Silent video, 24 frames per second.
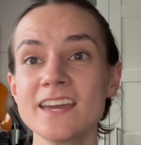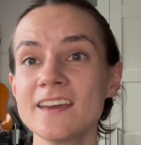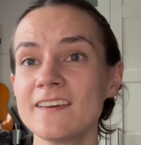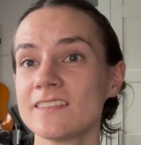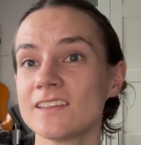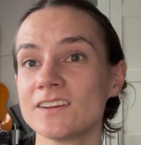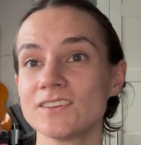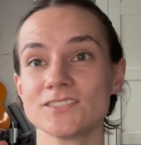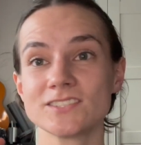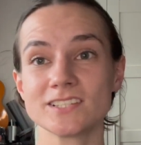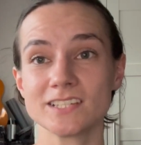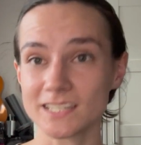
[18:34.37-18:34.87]

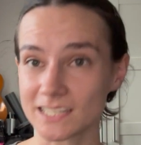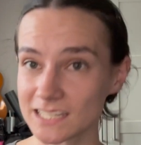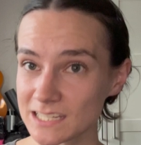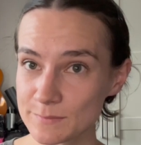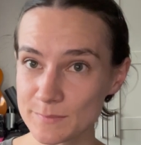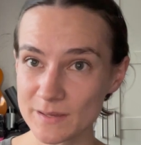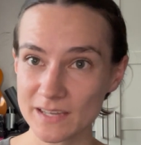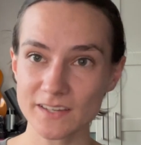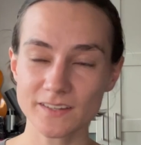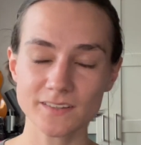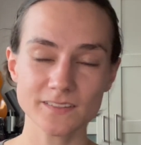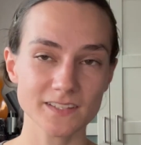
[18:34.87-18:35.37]
There's an
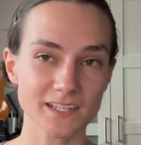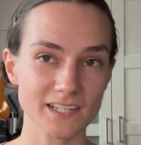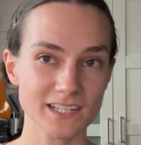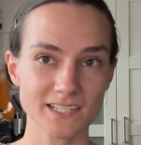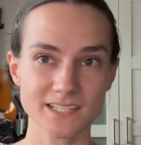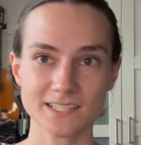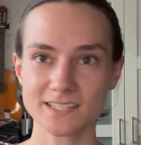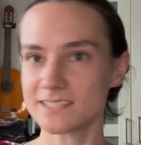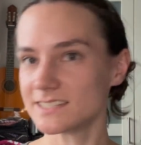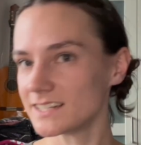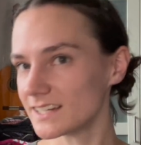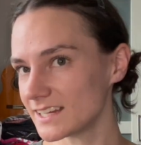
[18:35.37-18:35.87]
email that
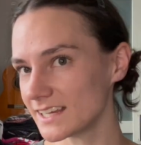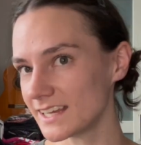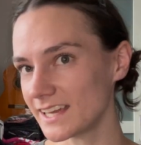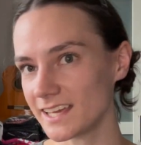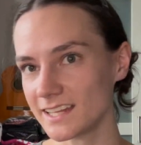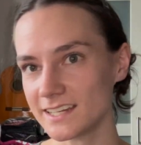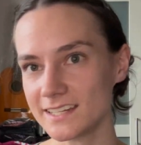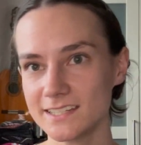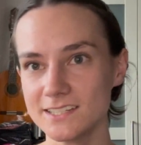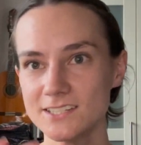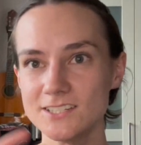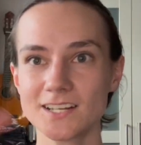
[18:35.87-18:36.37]
is
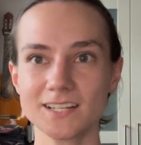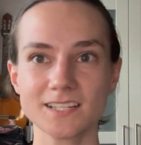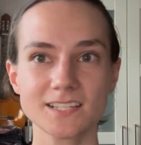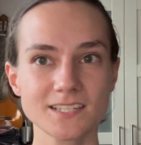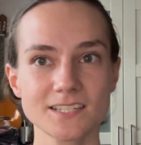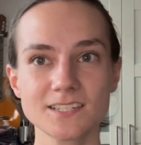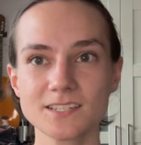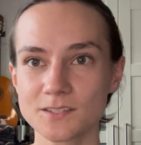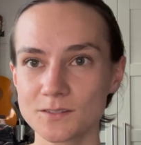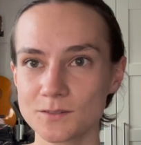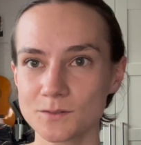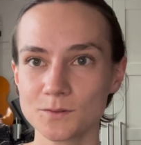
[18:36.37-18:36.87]
dedicated just
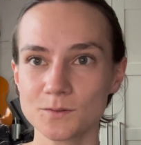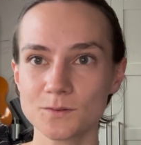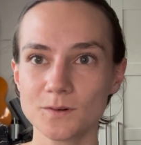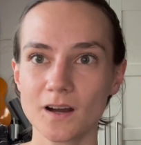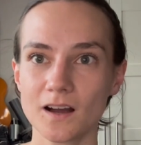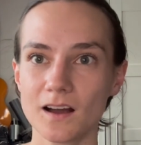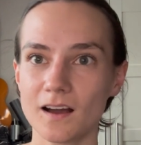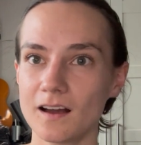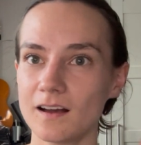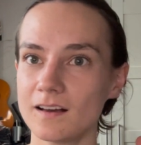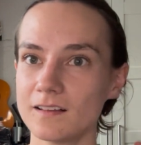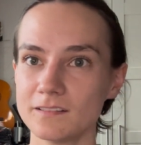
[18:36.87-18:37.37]
to
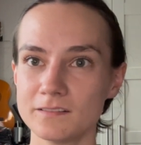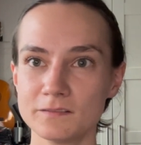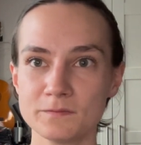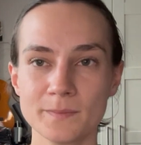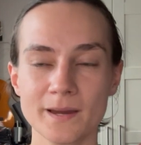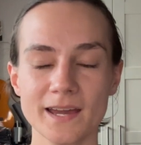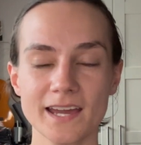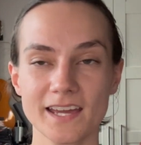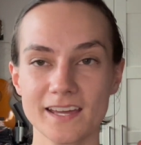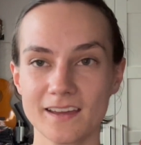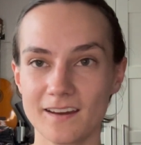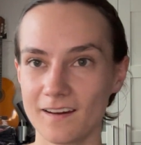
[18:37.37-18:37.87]
all of
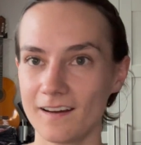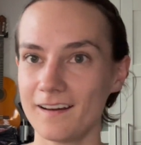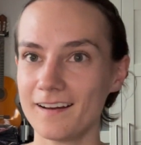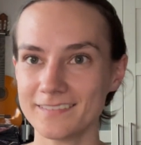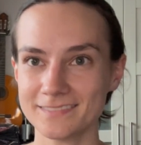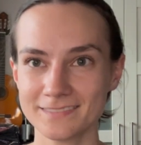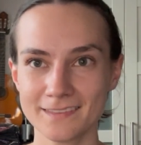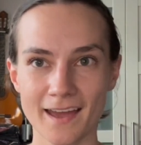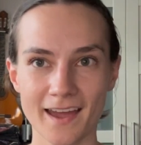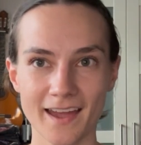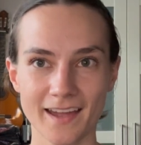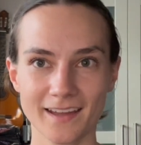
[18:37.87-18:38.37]
my
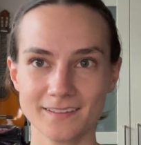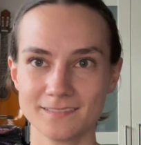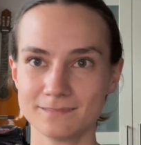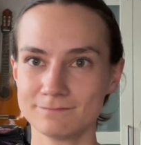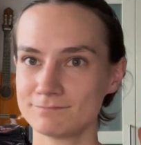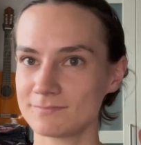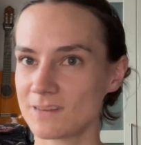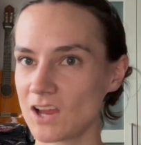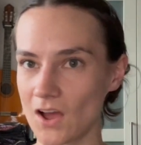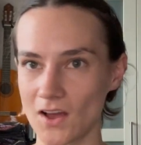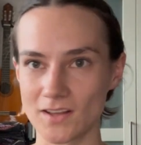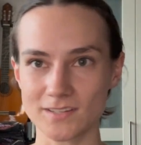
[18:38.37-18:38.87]
online
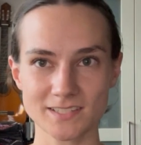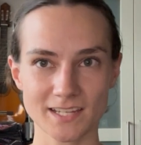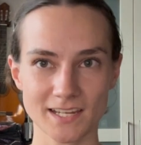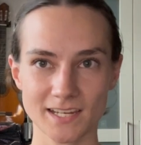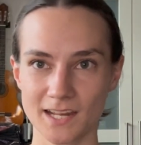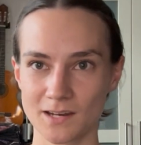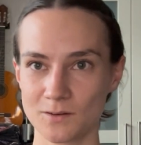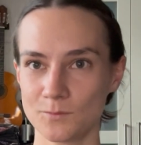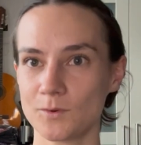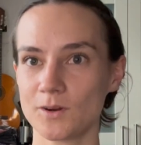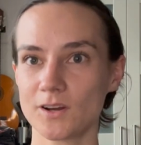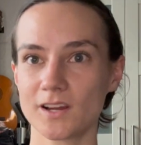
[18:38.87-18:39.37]
content
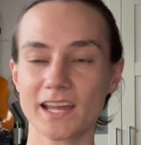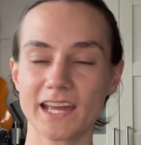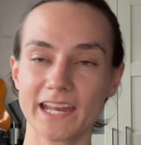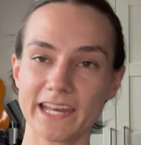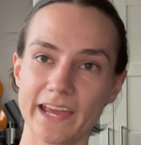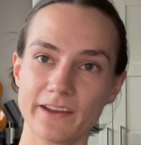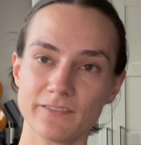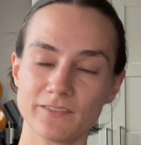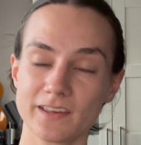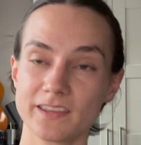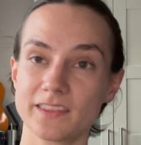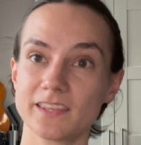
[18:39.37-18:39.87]
and work and
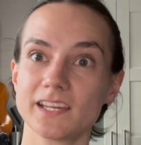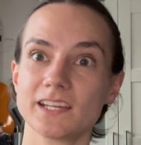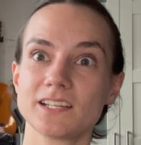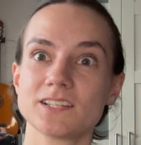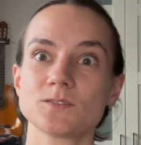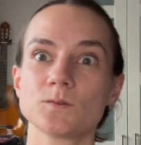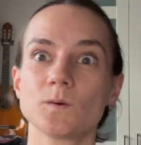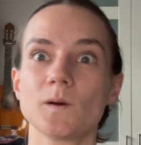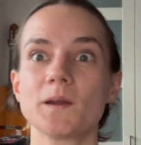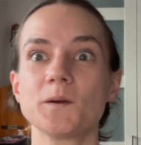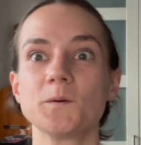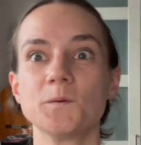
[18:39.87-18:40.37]
everything,
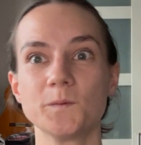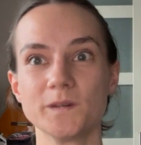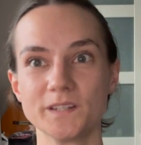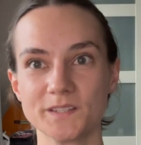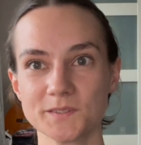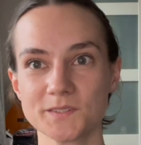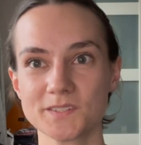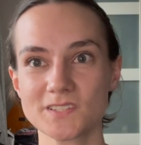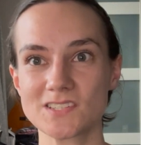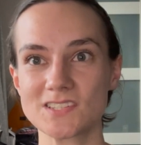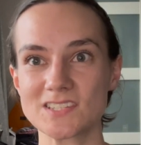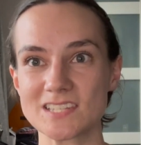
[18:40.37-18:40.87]
so I
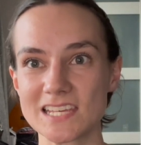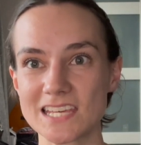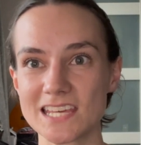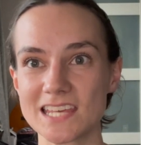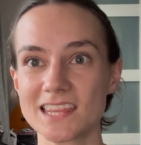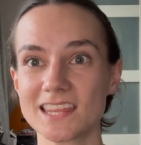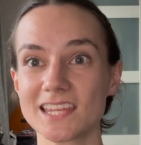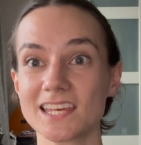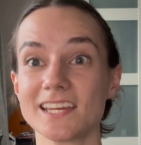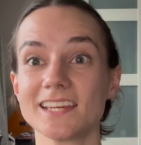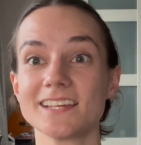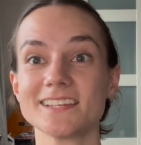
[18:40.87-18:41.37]
will see
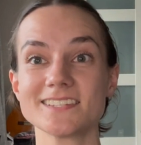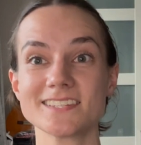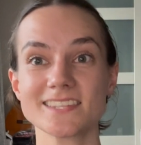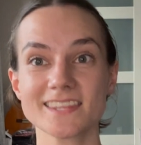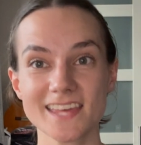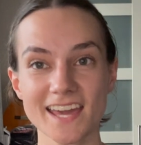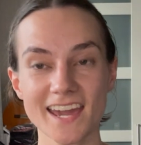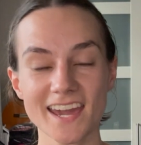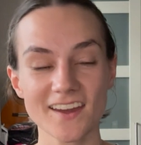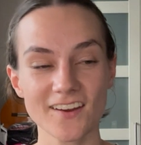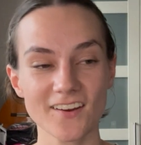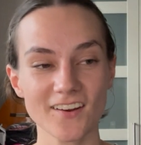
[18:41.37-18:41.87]
things
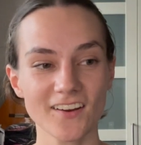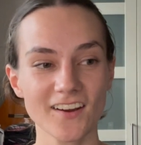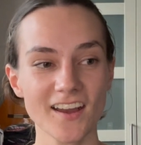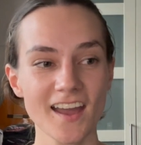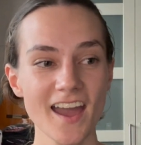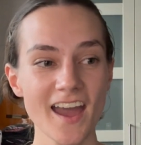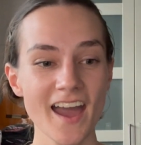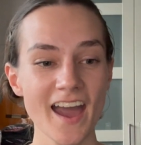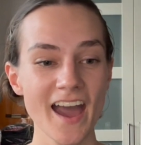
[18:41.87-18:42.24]
there.